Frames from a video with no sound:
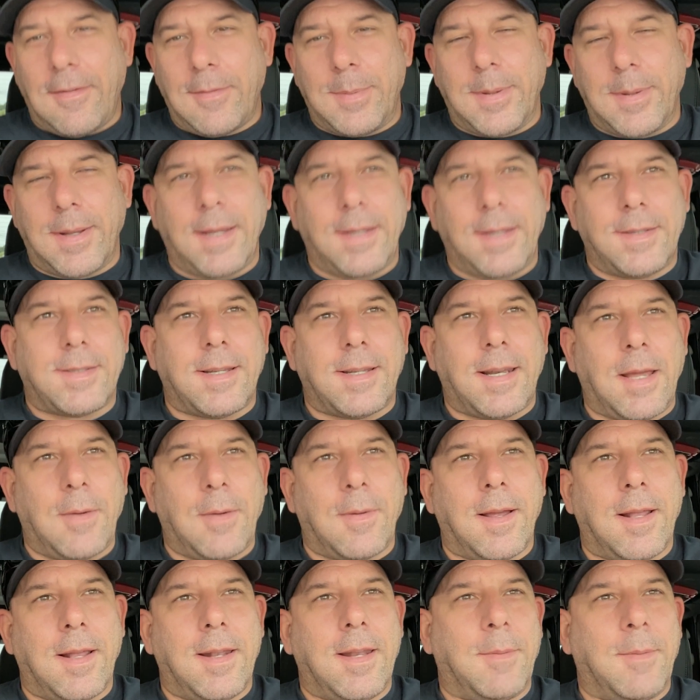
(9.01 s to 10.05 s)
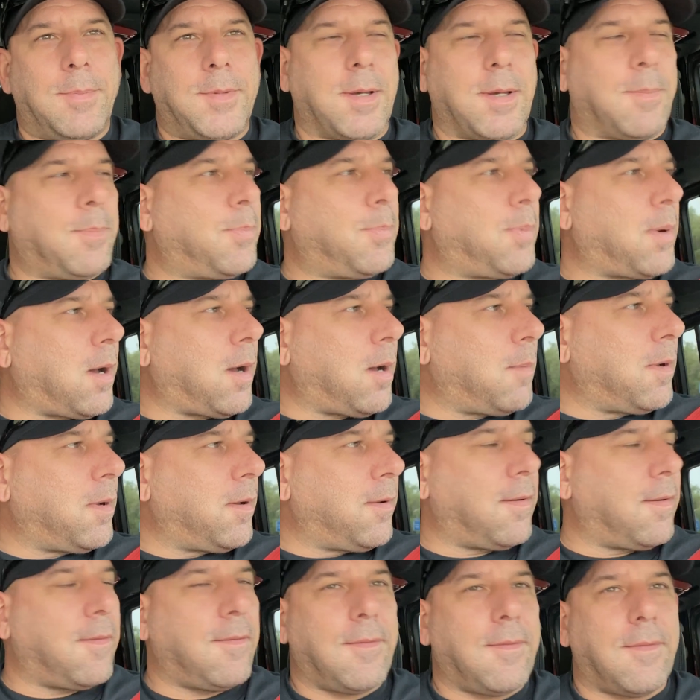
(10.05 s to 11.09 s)
everybody. Today we're heading up to
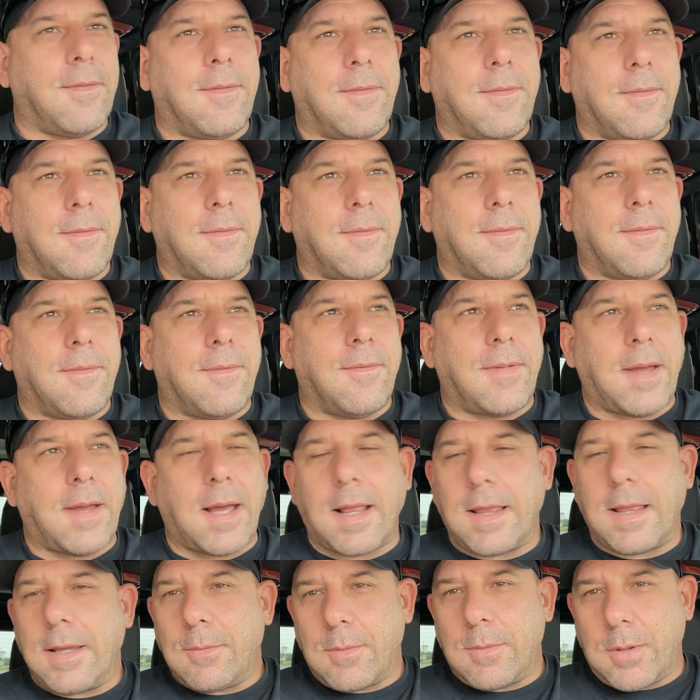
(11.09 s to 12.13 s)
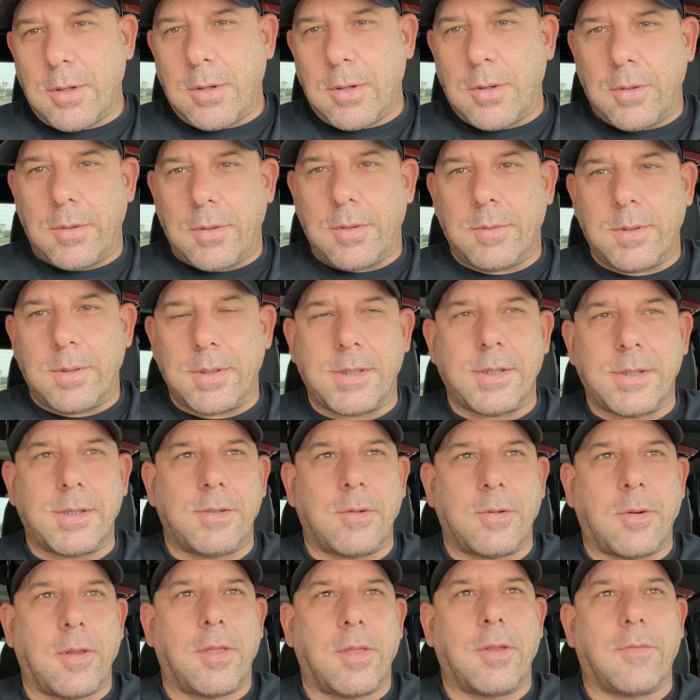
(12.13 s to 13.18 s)
Palma Valley Road, which is
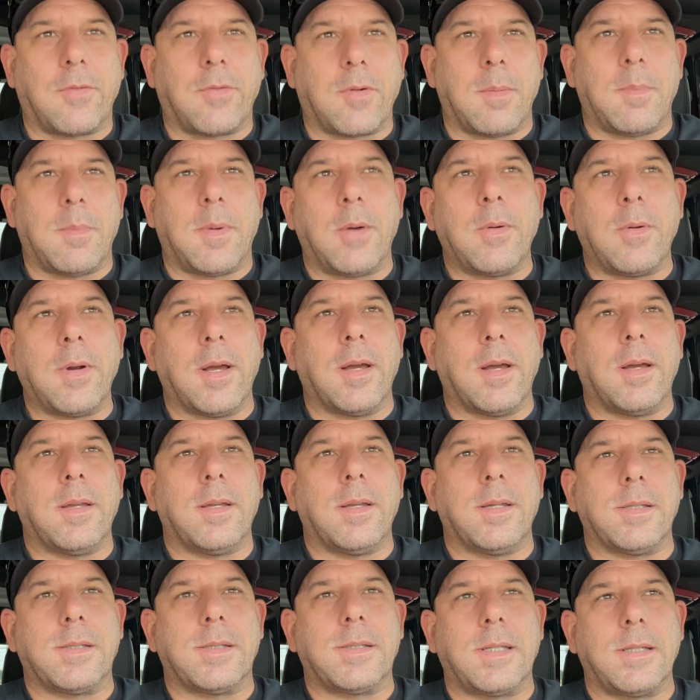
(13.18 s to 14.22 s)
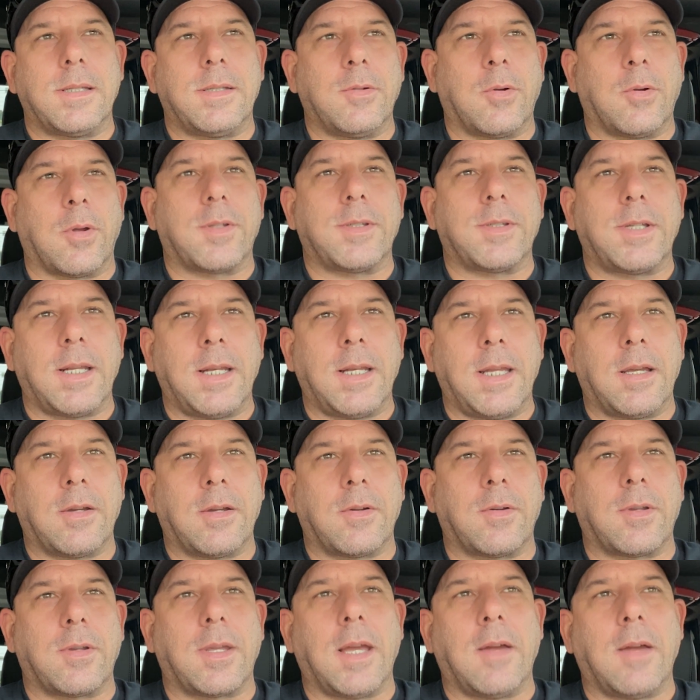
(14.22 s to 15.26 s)
north of Ramona in North San
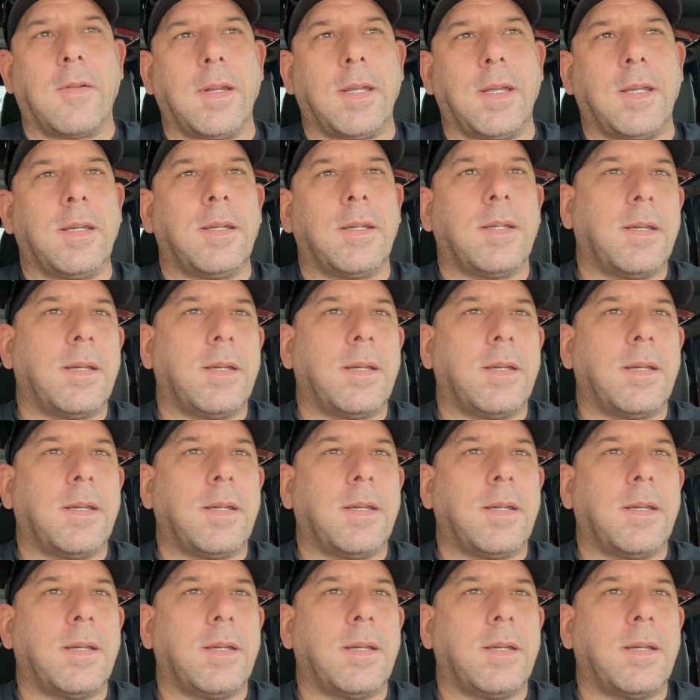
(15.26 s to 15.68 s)
Diego County.